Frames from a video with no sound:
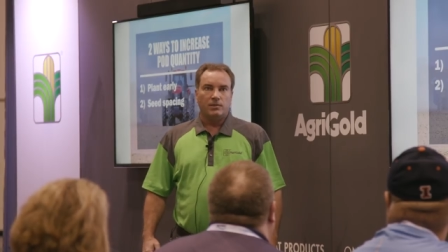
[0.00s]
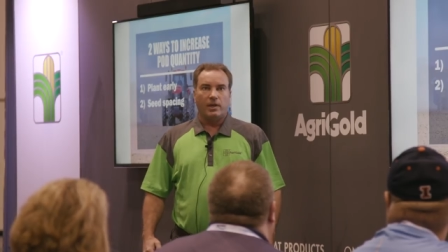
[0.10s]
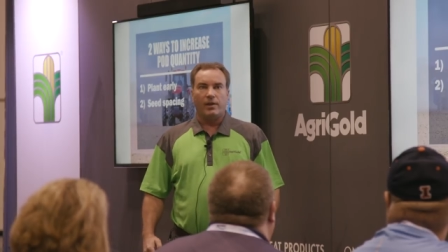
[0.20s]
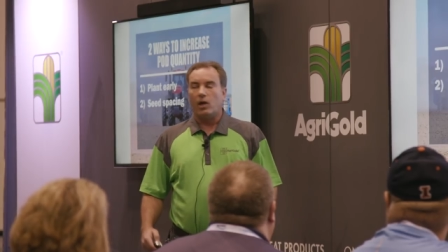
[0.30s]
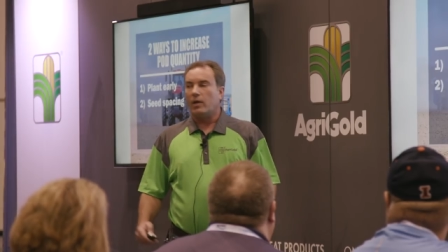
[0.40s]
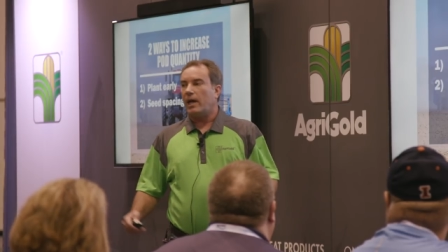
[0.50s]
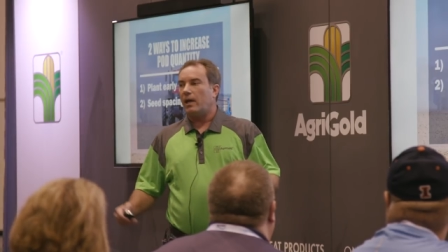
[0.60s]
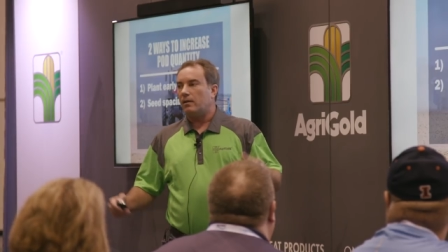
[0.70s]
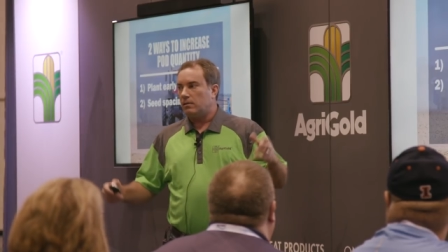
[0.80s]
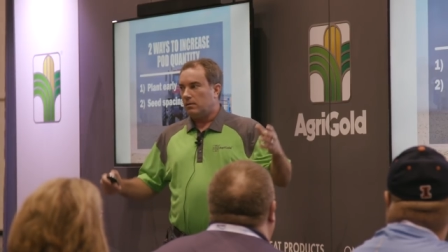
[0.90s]
So I thought,
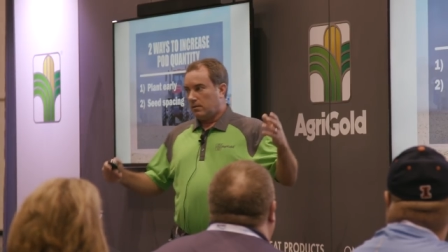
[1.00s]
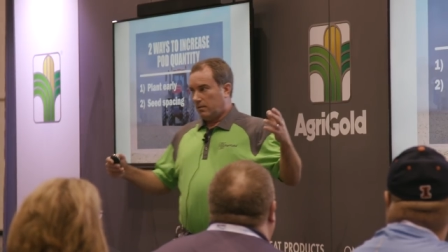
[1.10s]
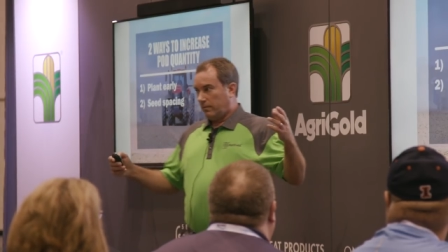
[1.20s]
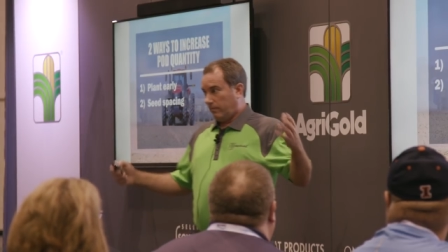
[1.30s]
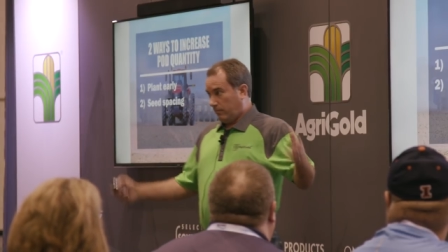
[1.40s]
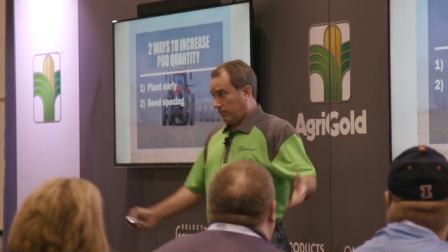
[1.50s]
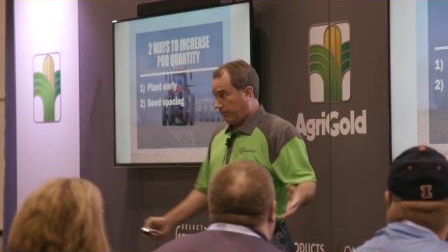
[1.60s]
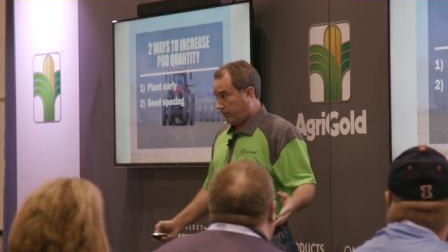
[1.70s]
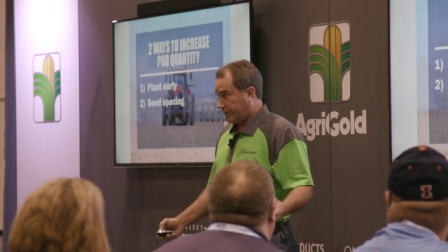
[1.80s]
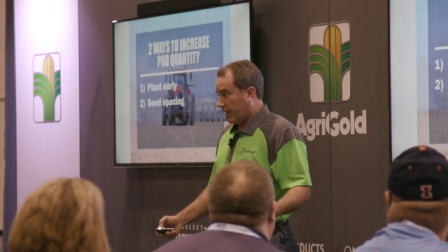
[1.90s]
okay,
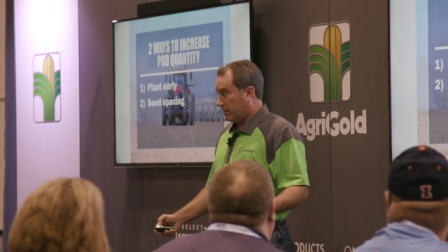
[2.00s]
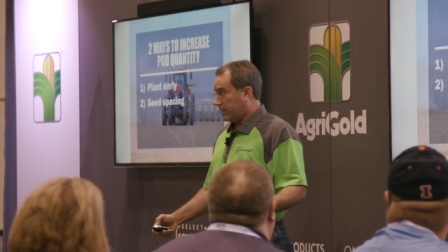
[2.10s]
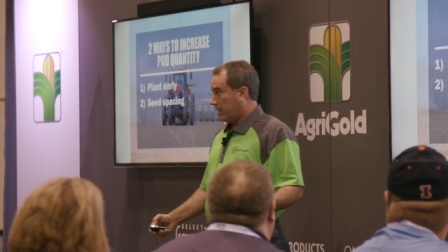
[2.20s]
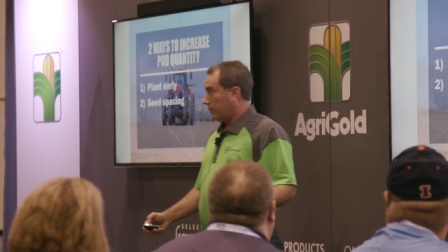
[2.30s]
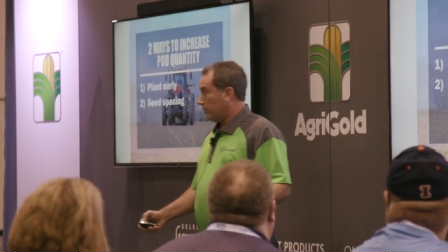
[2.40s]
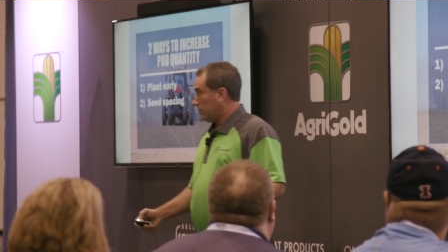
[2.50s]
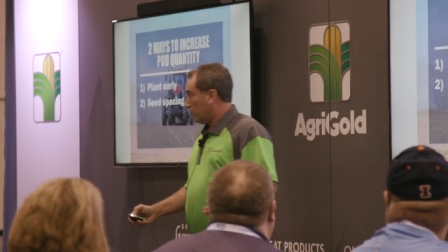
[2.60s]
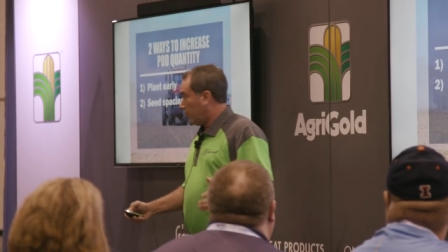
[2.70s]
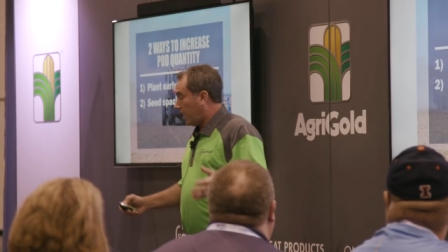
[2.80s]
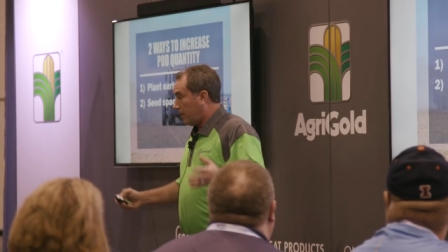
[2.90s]
for 17,
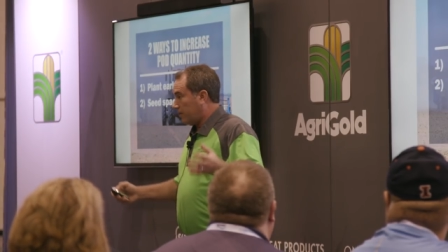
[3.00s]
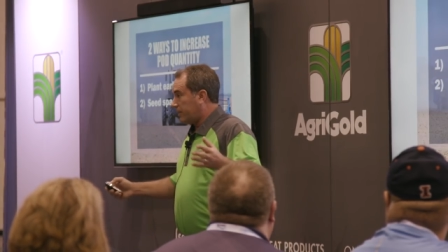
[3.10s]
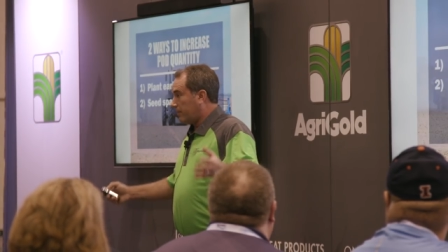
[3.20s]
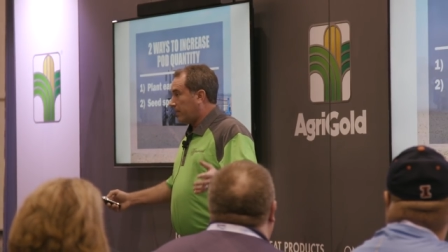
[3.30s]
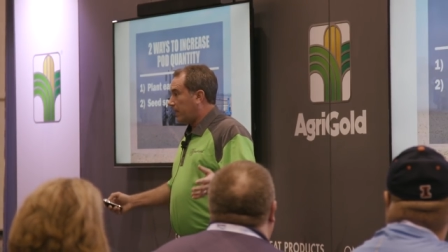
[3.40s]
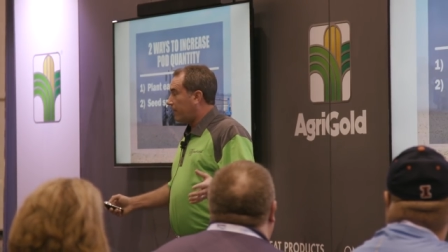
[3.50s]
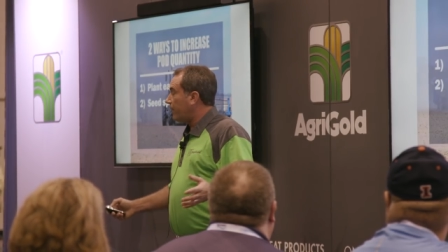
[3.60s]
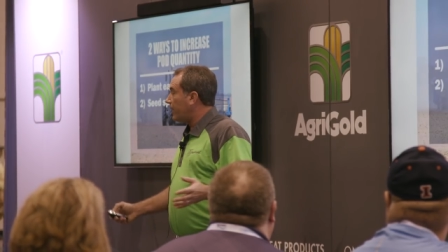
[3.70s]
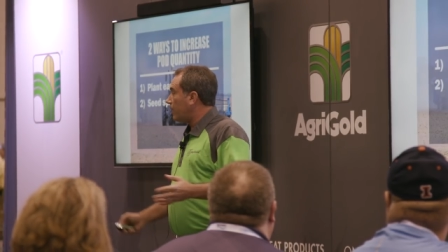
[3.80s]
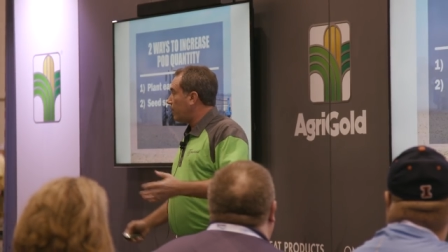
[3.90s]
we got to do something
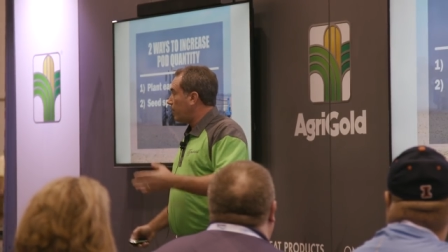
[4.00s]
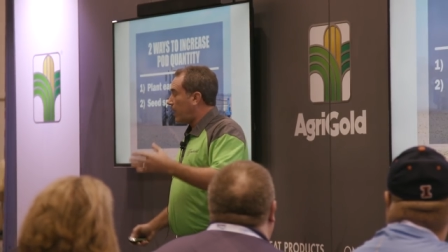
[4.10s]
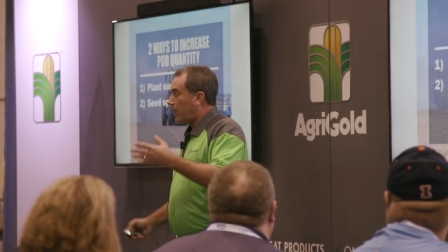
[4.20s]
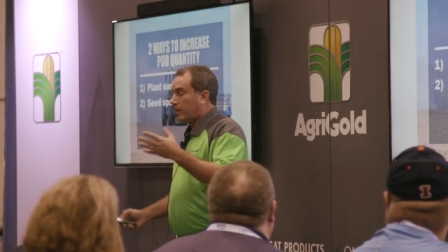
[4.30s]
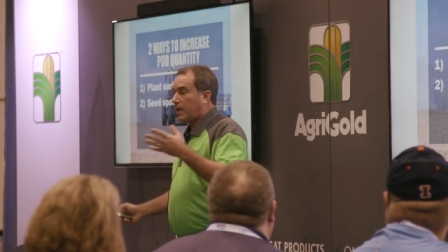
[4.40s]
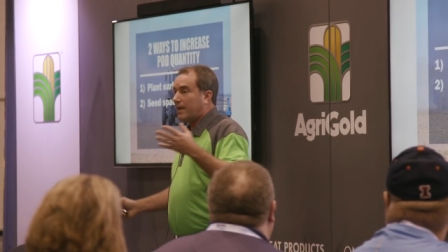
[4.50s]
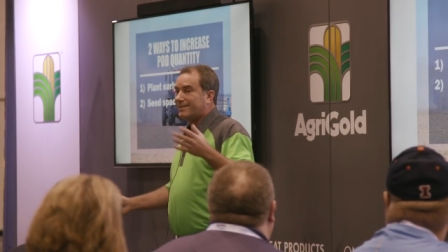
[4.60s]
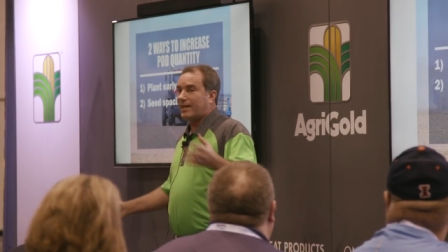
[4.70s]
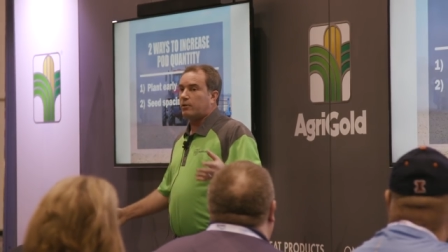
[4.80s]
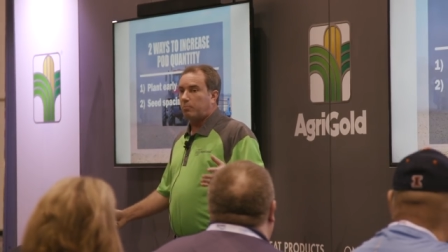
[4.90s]
different here, and we went out and we got a
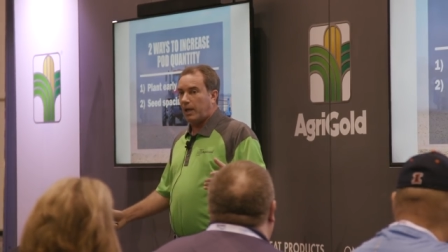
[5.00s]
2nd